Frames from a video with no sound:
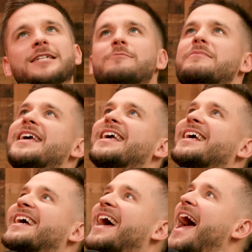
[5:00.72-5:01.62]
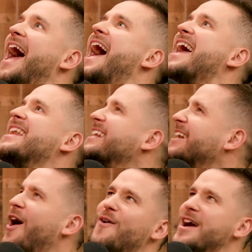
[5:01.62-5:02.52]
to me, and it
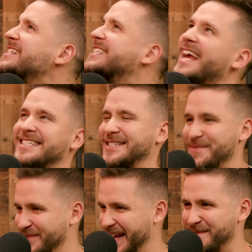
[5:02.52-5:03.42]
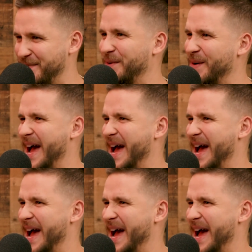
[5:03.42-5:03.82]
always hits some type of way.